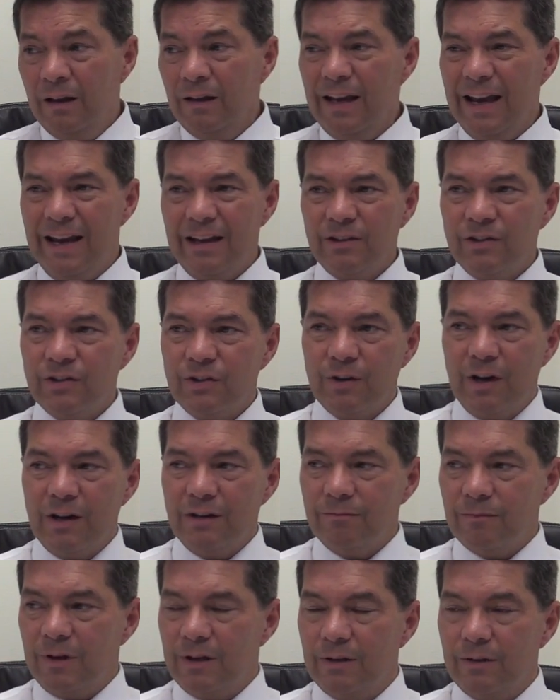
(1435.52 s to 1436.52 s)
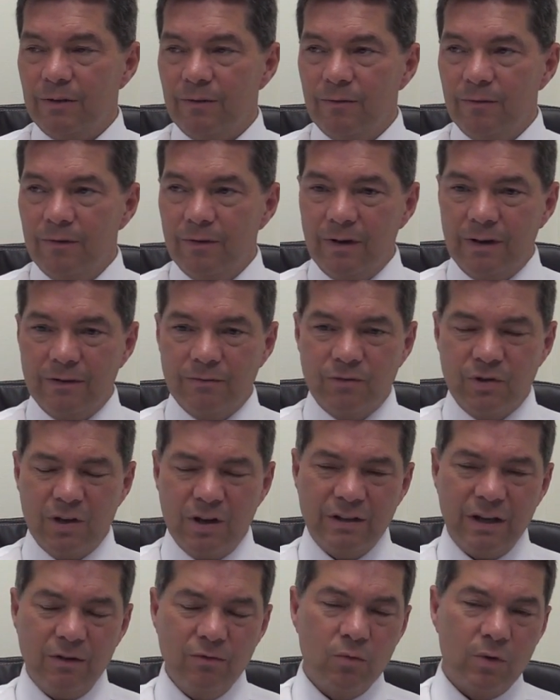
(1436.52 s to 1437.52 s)
Yes. So
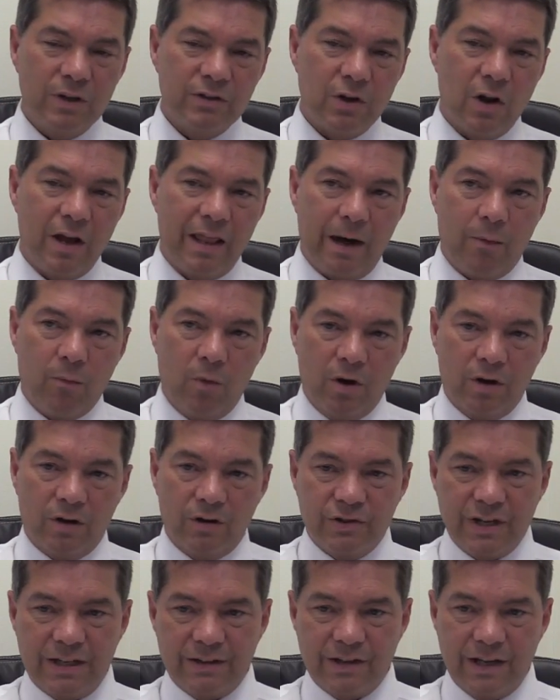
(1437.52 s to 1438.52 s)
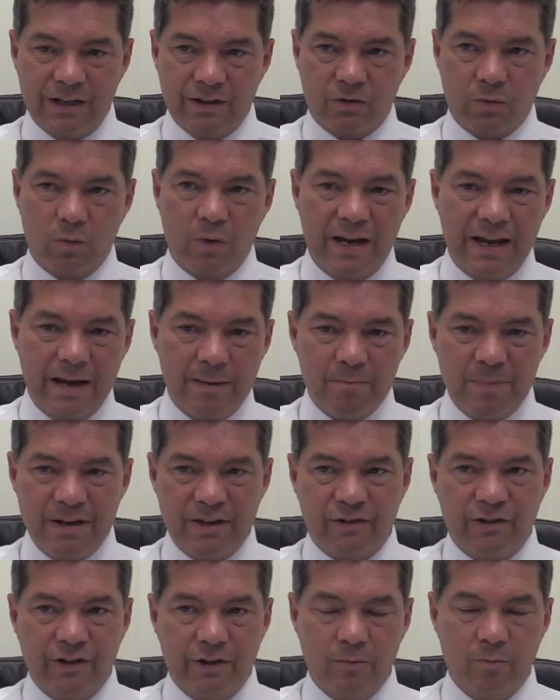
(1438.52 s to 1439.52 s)
I don't always like that word because that takes away
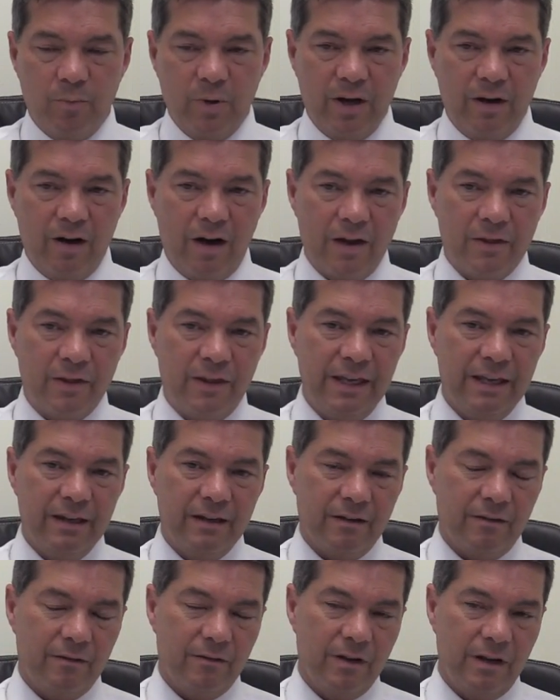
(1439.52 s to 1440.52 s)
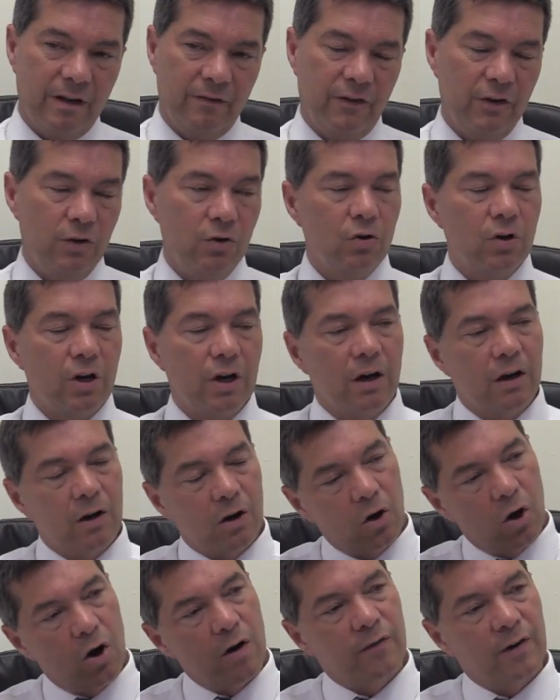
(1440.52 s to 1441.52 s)
ambition. But I think if you look at a
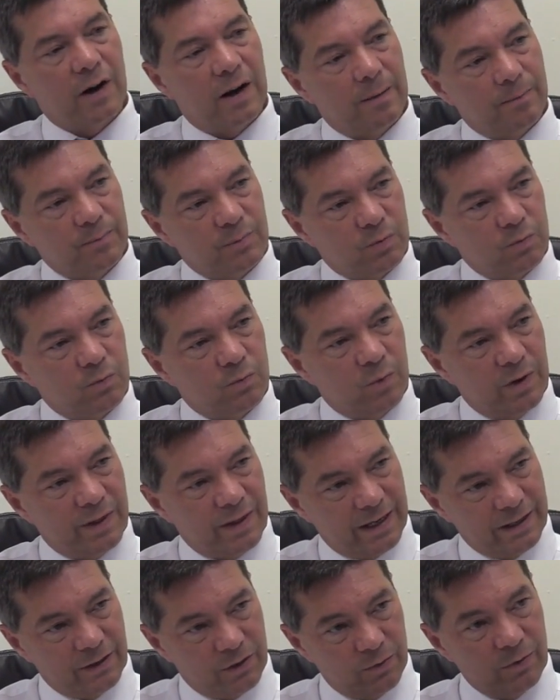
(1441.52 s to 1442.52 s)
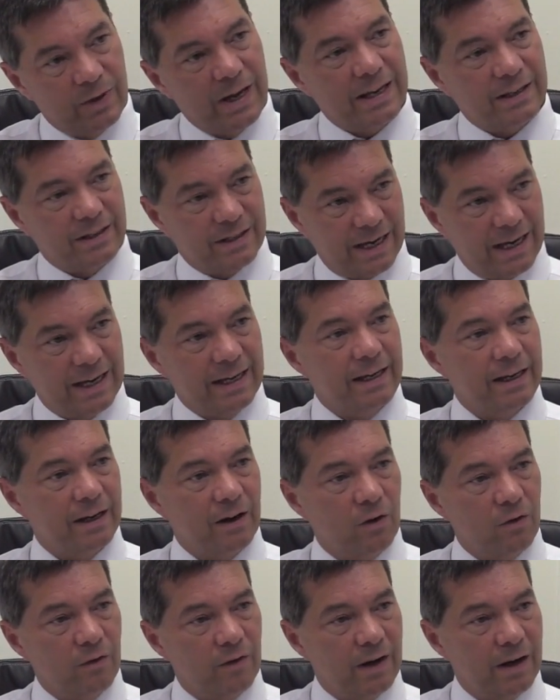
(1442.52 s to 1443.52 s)
lot of clubs, when they do get taken
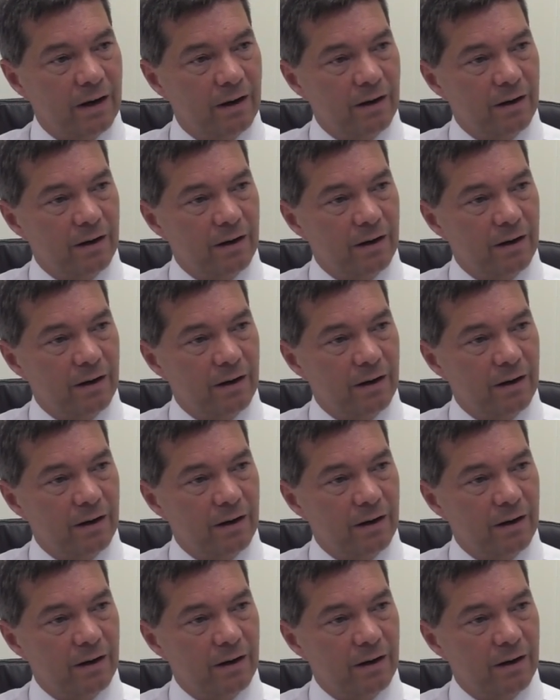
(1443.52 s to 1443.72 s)
over,